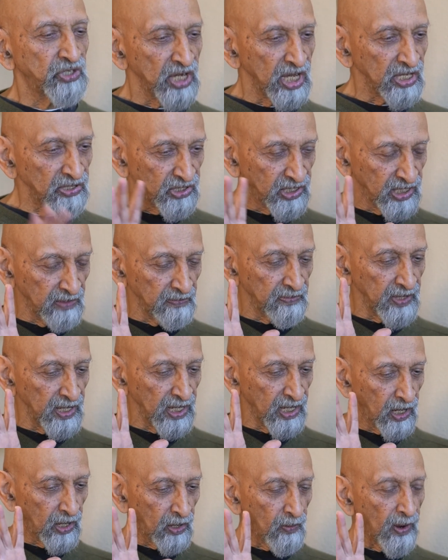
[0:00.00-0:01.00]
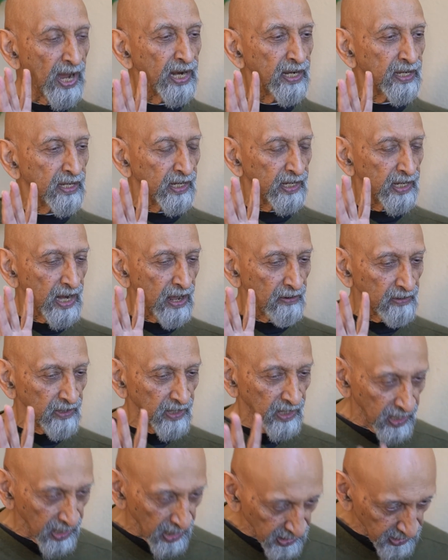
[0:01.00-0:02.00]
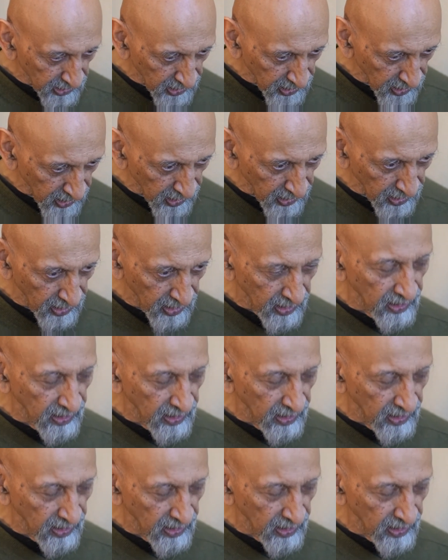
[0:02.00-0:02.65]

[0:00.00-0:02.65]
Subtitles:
just simply quieten down? Yes, sir.